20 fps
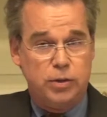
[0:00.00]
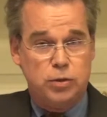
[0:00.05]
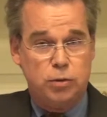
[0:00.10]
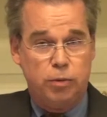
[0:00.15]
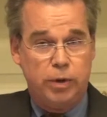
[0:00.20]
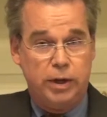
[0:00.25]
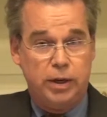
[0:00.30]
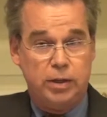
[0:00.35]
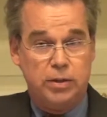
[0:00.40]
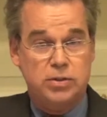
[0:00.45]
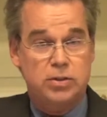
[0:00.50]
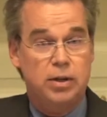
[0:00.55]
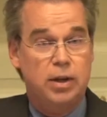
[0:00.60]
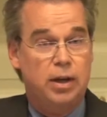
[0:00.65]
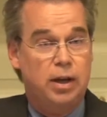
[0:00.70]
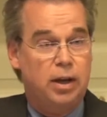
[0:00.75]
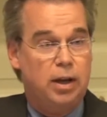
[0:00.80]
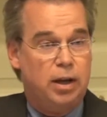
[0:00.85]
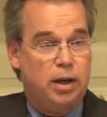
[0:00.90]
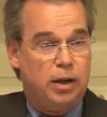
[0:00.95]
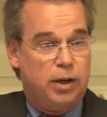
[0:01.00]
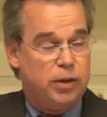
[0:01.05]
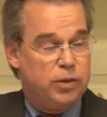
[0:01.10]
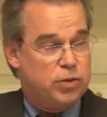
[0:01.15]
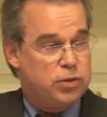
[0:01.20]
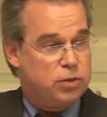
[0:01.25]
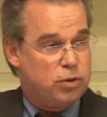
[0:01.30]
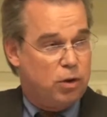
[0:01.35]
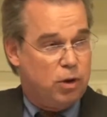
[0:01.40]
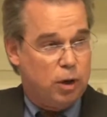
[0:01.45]
this race.
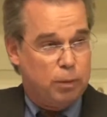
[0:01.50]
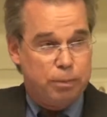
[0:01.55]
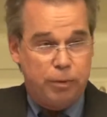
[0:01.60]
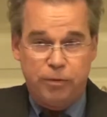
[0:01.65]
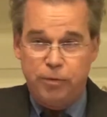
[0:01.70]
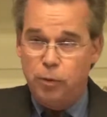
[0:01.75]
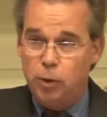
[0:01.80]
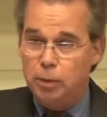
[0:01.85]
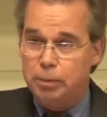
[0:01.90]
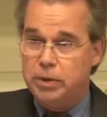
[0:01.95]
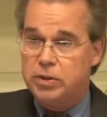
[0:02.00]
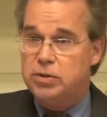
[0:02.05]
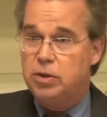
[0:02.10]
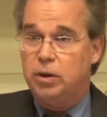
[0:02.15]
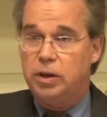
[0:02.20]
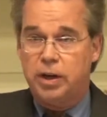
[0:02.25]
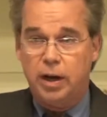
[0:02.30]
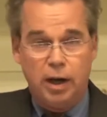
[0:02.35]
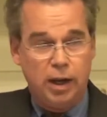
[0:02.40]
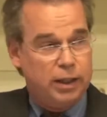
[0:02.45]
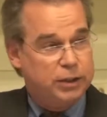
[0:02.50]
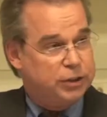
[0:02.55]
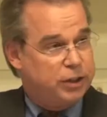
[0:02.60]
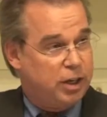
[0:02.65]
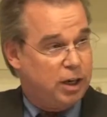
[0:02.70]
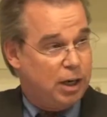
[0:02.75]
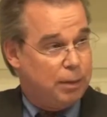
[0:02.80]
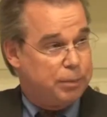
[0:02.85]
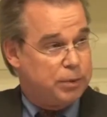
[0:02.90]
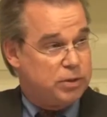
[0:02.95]
His strong performance on college
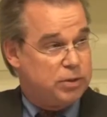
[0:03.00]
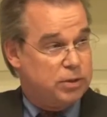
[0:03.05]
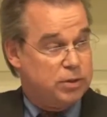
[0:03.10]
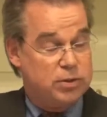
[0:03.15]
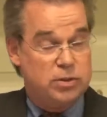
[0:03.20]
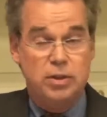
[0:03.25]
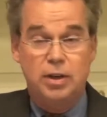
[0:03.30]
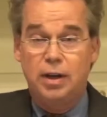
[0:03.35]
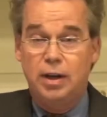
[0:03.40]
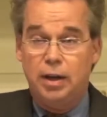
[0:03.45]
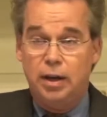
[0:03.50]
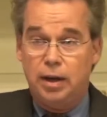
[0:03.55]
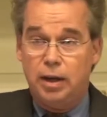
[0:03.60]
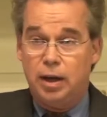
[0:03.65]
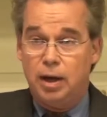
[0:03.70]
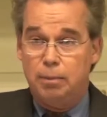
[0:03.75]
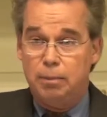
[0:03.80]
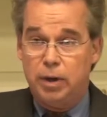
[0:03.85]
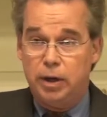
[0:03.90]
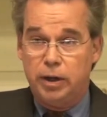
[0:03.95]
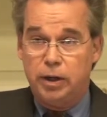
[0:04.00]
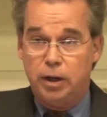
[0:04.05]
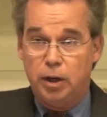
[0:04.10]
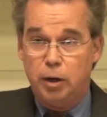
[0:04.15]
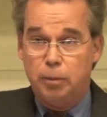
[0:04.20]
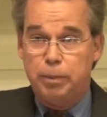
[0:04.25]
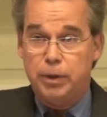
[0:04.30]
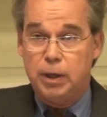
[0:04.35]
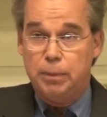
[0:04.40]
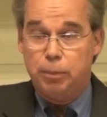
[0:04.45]
campuses and among
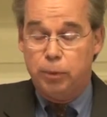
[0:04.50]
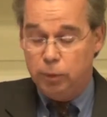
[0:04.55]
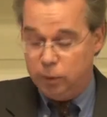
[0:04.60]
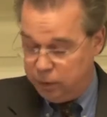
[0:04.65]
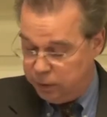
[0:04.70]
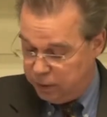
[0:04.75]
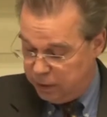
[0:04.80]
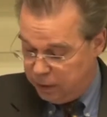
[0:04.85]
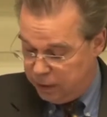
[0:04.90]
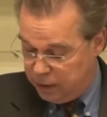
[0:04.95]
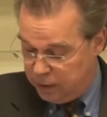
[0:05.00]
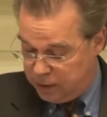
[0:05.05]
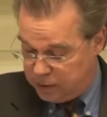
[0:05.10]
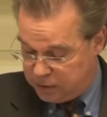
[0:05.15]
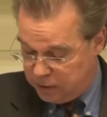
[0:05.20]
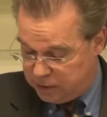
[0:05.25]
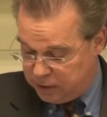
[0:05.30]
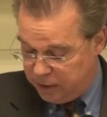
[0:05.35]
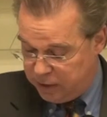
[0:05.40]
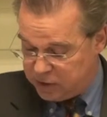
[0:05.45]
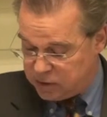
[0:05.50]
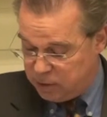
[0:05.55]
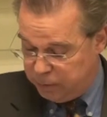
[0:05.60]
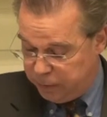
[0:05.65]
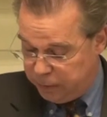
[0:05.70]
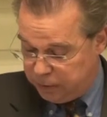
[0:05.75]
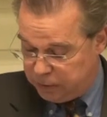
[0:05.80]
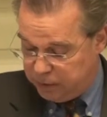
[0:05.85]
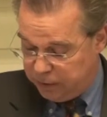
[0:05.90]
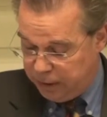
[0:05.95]
young people is a
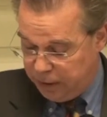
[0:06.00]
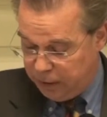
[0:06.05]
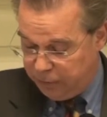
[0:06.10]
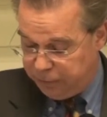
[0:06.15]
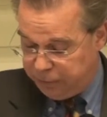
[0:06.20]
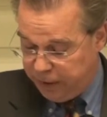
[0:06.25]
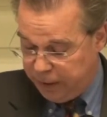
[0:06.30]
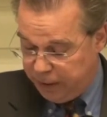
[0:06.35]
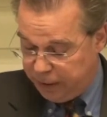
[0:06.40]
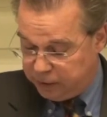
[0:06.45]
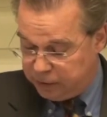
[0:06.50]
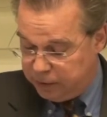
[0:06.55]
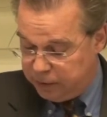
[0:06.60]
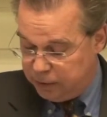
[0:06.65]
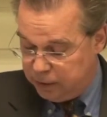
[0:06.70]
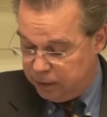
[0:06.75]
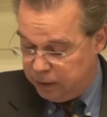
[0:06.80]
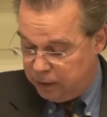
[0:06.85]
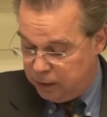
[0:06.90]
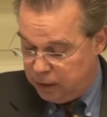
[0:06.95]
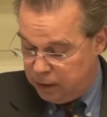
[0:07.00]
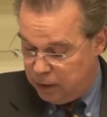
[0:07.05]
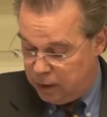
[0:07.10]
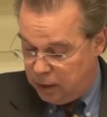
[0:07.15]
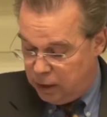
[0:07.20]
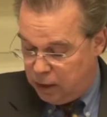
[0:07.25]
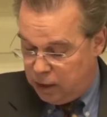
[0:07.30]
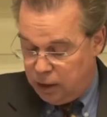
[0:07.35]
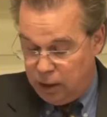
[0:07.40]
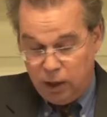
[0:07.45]
testament to that fact.
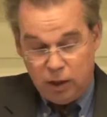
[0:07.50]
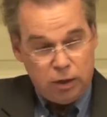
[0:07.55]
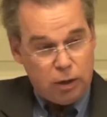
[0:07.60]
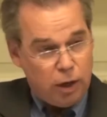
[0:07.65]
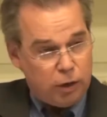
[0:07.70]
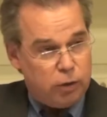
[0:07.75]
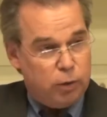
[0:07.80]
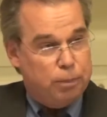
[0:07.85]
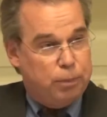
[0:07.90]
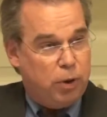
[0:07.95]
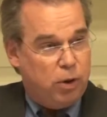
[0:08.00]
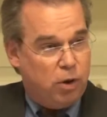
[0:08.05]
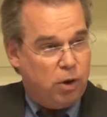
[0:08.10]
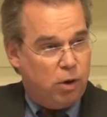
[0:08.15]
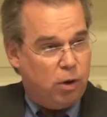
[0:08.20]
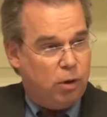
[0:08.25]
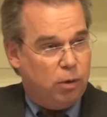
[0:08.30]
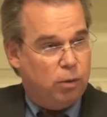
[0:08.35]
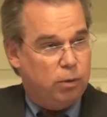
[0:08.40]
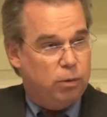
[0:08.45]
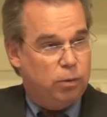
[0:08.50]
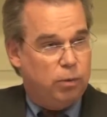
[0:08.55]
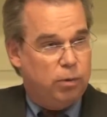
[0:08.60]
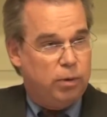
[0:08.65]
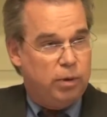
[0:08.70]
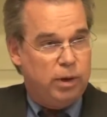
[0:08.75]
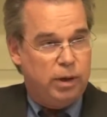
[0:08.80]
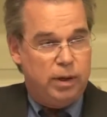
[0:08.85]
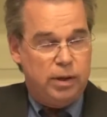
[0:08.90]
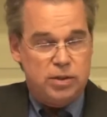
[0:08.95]
Dr. Paul
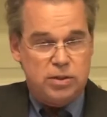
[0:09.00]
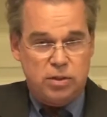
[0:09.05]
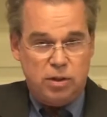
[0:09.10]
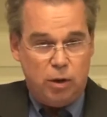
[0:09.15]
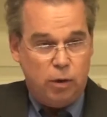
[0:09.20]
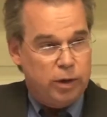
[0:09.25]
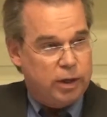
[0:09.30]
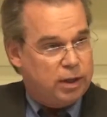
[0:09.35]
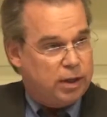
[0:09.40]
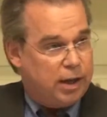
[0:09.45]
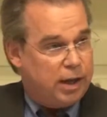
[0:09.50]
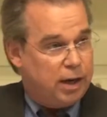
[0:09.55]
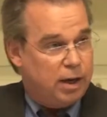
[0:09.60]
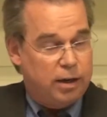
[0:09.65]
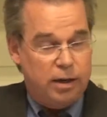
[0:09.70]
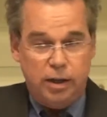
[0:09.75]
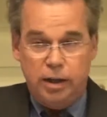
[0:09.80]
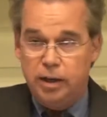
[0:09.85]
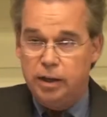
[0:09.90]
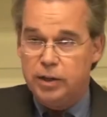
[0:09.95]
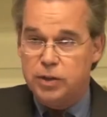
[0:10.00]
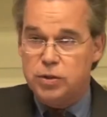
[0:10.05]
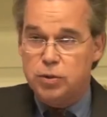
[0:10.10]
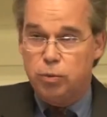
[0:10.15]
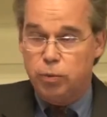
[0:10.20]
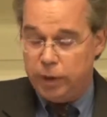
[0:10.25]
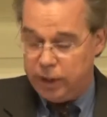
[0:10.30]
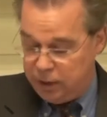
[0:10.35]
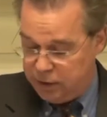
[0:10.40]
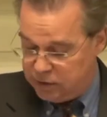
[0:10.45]
is the only candidate in
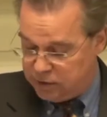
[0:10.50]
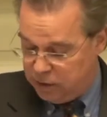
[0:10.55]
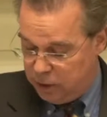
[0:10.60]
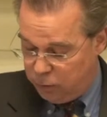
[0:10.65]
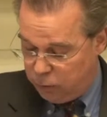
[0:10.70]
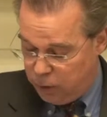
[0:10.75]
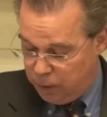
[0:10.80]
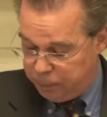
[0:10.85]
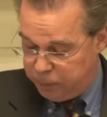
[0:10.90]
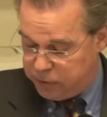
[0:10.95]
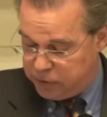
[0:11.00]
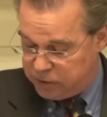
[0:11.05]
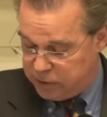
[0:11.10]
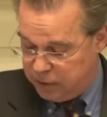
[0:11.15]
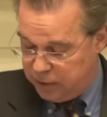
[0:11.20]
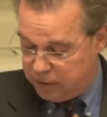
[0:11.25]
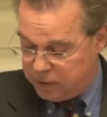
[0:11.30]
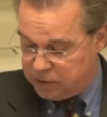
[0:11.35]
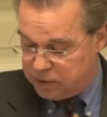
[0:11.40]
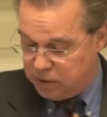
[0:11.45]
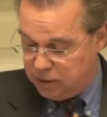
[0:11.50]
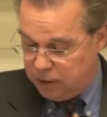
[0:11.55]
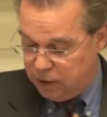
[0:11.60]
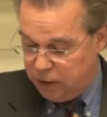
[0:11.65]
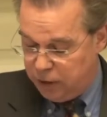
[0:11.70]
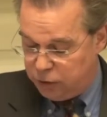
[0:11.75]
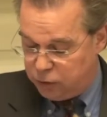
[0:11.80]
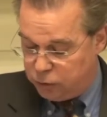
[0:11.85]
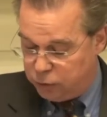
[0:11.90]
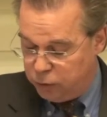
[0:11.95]
this race that represents
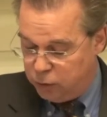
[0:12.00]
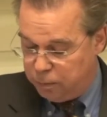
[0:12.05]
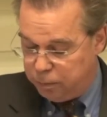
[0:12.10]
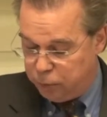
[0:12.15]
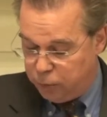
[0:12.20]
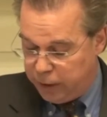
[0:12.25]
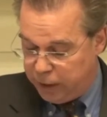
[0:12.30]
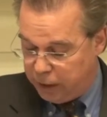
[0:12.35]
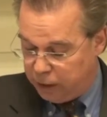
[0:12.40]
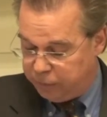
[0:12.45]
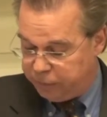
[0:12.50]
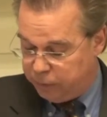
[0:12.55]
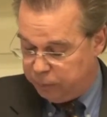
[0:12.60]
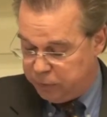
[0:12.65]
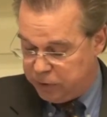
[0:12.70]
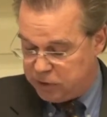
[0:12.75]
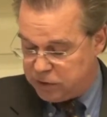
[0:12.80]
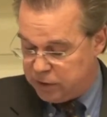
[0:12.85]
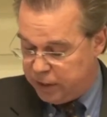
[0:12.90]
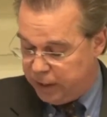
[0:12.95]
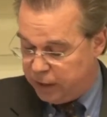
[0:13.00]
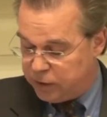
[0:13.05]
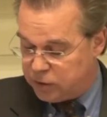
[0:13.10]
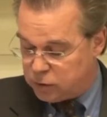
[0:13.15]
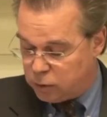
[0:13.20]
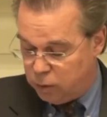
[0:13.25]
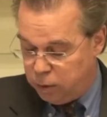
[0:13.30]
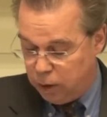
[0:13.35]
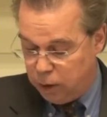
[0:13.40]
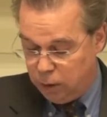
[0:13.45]
a true break from the
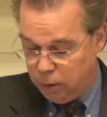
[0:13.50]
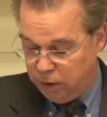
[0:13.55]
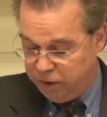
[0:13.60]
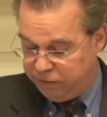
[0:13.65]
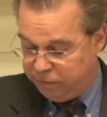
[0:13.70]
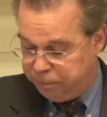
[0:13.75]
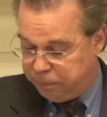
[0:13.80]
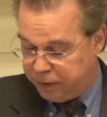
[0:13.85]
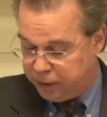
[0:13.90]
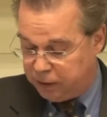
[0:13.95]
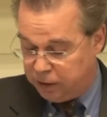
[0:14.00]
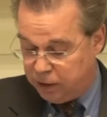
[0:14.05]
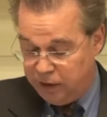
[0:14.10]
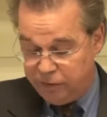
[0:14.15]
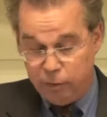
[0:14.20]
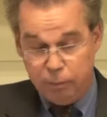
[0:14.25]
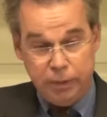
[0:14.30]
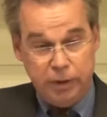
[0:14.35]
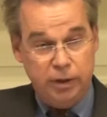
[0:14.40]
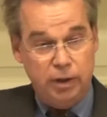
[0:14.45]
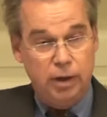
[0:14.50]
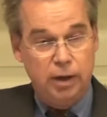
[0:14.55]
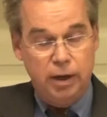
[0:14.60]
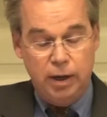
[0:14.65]
status quo of big government